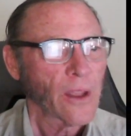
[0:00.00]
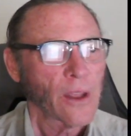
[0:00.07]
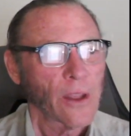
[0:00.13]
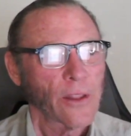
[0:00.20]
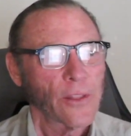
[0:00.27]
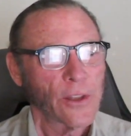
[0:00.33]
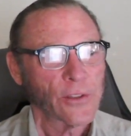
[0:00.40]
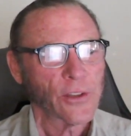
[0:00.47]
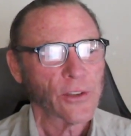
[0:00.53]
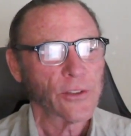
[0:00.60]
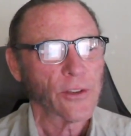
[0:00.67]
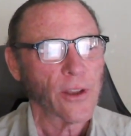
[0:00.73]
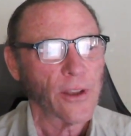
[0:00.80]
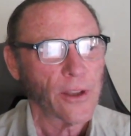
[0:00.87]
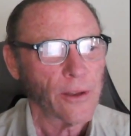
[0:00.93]
This is
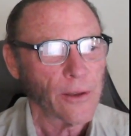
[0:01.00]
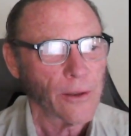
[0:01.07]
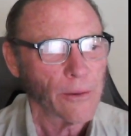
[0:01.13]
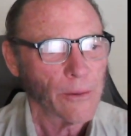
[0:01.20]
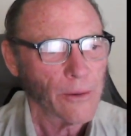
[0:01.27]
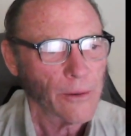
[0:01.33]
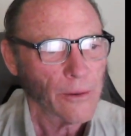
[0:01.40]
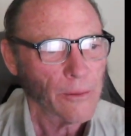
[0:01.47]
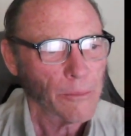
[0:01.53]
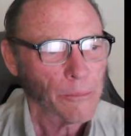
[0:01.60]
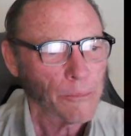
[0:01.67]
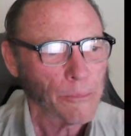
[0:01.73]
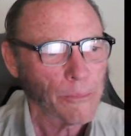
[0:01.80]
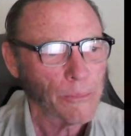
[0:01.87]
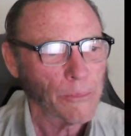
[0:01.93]
a
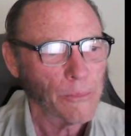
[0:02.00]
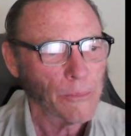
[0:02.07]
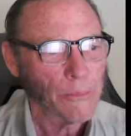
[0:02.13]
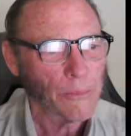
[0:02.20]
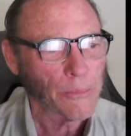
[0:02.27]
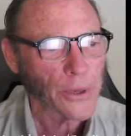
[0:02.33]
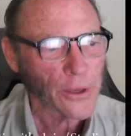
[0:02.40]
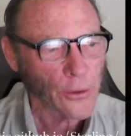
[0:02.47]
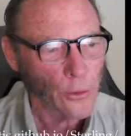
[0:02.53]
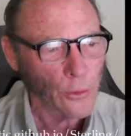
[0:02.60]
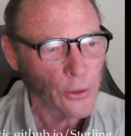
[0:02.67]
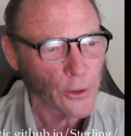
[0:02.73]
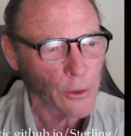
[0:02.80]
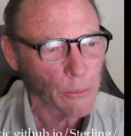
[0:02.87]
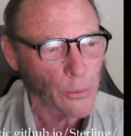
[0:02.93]

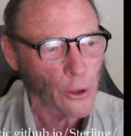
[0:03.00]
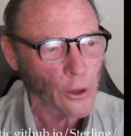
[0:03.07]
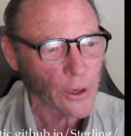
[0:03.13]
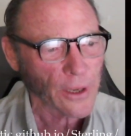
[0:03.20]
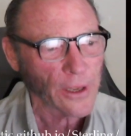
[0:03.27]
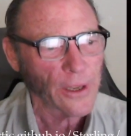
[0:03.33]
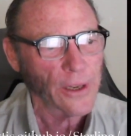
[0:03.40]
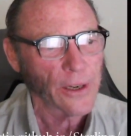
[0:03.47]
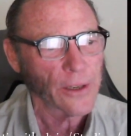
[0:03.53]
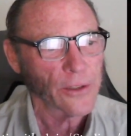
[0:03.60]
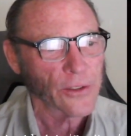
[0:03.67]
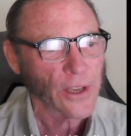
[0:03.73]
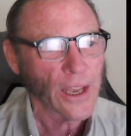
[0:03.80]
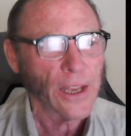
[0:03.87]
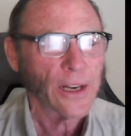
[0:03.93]
peculiar book. It
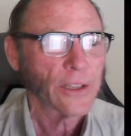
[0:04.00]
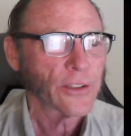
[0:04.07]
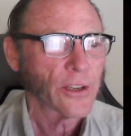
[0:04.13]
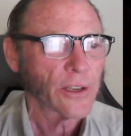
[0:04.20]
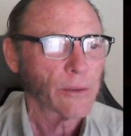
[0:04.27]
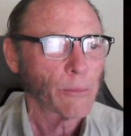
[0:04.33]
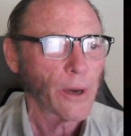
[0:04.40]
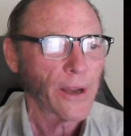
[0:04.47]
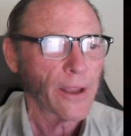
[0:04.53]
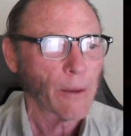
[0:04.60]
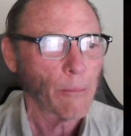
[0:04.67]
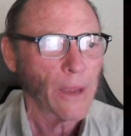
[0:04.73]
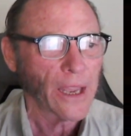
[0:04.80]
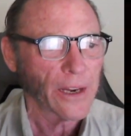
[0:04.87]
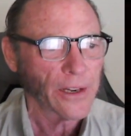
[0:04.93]
is edited by a
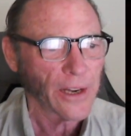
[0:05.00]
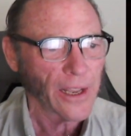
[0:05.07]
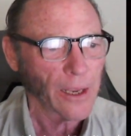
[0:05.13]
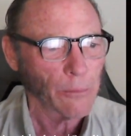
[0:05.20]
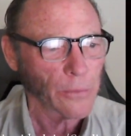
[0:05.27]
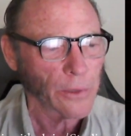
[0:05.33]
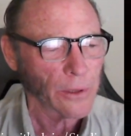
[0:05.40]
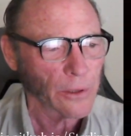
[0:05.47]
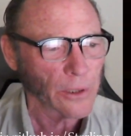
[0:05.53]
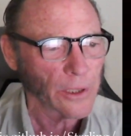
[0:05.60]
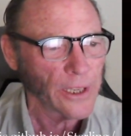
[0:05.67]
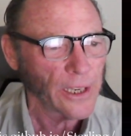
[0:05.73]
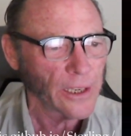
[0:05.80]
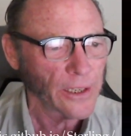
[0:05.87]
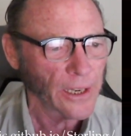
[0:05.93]
man named
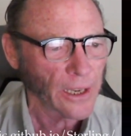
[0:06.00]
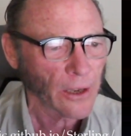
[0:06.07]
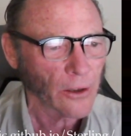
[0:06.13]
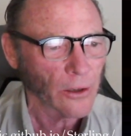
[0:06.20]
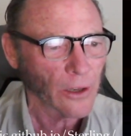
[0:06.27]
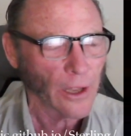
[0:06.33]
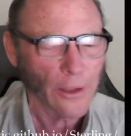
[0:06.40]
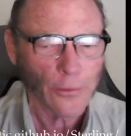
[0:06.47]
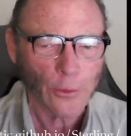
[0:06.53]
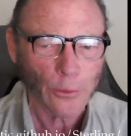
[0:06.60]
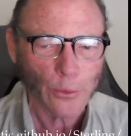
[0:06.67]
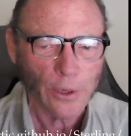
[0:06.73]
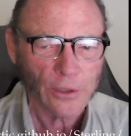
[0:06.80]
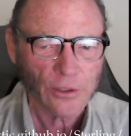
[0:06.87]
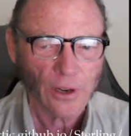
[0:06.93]
Lee Nicol, and the
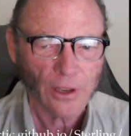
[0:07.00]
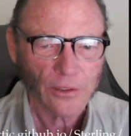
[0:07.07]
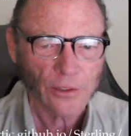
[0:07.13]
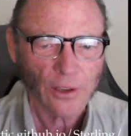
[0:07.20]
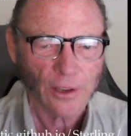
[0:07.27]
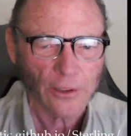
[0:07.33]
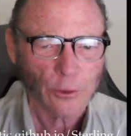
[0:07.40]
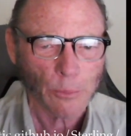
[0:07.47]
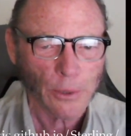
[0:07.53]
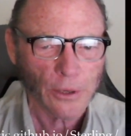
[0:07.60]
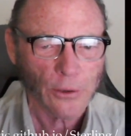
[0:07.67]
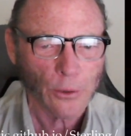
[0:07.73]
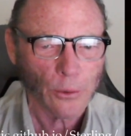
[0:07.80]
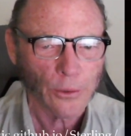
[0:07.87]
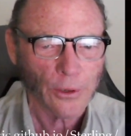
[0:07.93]
reason I say it's
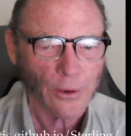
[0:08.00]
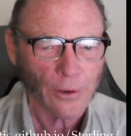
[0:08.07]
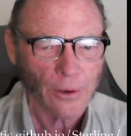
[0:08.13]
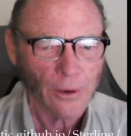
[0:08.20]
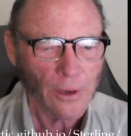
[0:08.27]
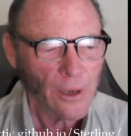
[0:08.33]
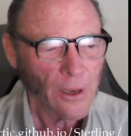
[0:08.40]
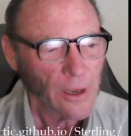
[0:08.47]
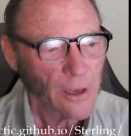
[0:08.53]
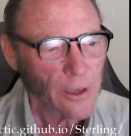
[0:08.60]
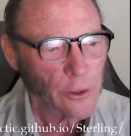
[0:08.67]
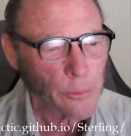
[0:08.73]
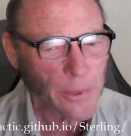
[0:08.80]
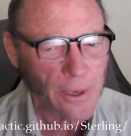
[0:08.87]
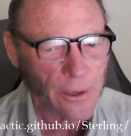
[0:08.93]
peculiar
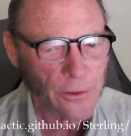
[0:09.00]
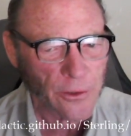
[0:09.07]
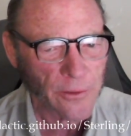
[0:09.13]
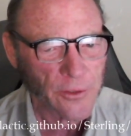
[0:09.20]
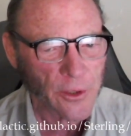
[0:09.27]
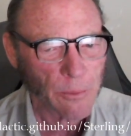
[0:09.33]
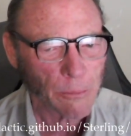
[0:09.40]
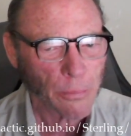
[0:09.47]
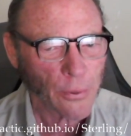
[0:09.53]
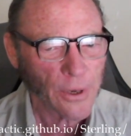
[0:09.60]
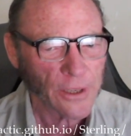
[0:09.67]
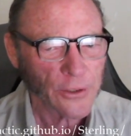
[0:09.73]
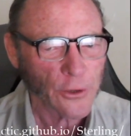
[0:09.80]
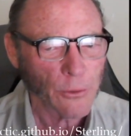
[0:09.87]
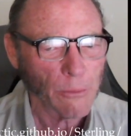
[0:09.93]
is because of some
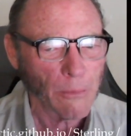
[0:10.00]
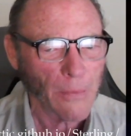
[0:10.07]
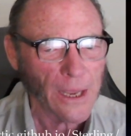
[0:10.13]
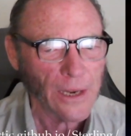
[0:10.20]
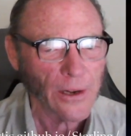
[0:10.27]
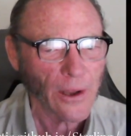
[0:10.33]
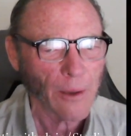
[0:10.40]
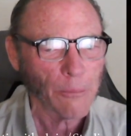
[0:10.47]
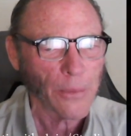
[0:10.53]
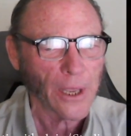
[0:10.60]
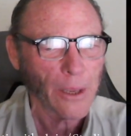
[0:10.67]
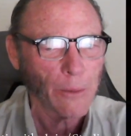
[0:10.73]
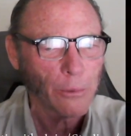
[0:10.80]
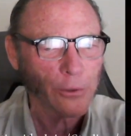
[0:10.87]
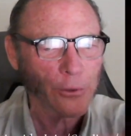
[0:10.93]
print you may not be able to